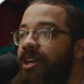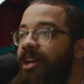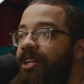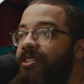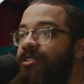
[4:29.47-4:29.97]

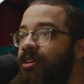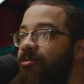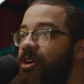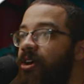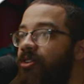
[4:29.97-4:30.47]
and I just
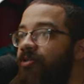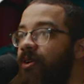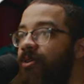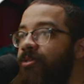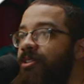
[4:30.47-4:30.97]
dumped all the
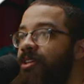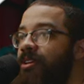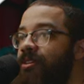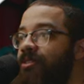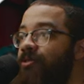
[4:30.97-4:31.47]
photos in
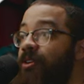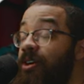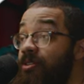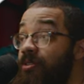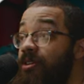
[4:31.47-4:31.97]
here. It's for
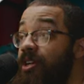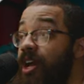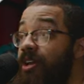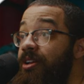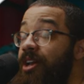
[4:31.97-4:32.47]
us to look
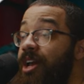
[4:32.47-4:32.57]
at.